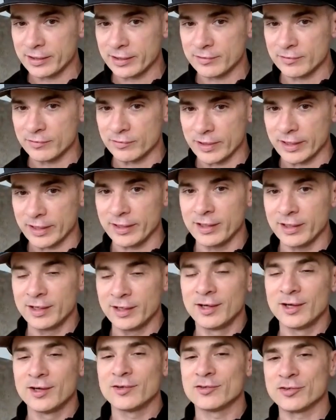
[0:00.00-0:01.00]
Dana,
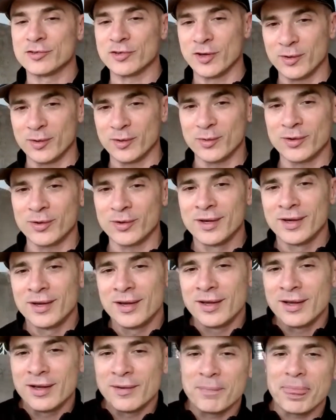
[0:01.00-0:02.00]
right?
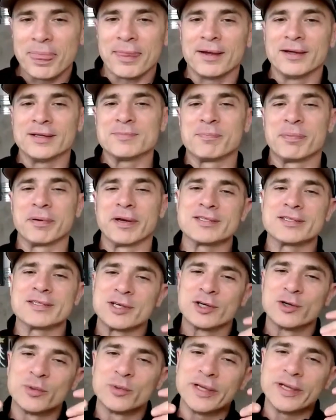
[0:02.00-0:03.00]
So
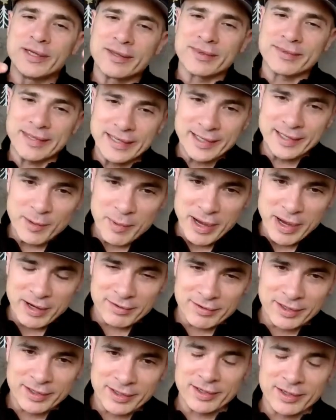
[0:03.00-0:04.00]
but until we
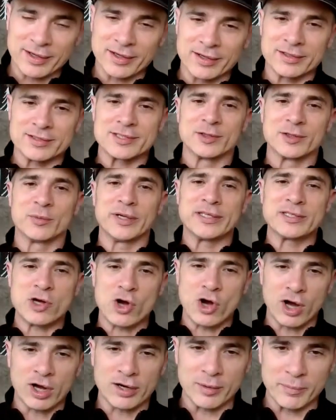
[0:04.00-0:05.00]
think about it and
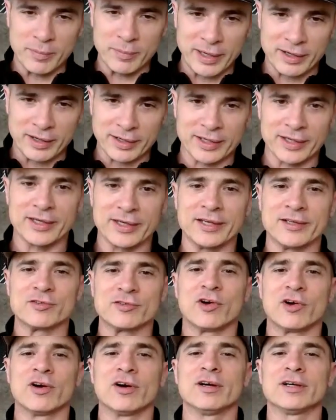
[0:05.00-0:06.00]
until we talk about
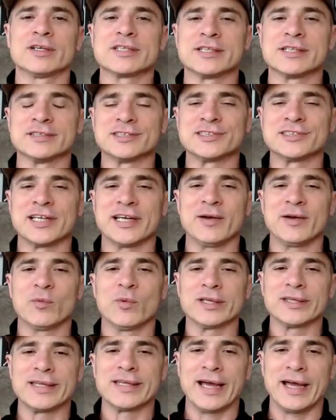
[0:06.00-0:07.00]
it, it's hard to
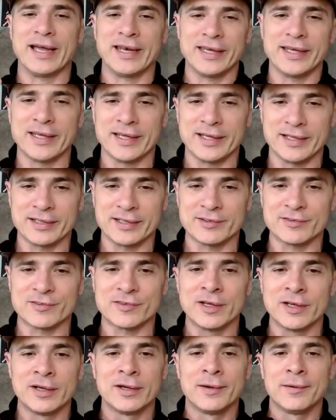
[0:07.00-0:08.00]
say what that
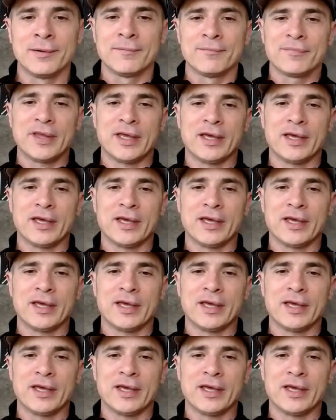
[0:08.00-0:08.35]
is.